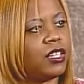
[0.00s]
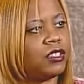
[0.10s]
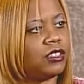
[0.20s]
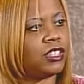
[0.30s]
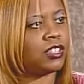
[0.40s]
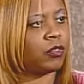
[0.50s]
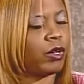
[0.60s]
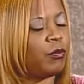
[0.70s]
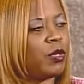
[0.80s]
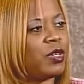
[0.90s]
And it's 3
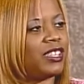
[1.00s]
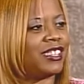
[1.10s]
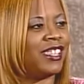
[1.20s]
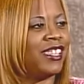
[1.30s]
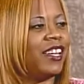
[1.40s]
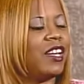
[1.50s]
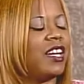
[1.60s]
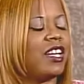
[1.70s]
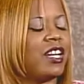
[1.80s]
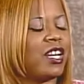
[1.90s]
boys
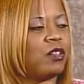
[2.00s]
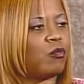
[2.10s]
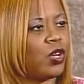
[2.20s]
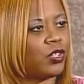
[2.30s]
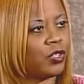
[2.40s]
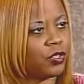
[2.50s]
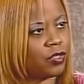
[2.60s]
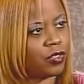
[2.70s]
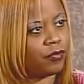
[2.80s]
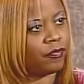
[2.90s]
and 1 girl.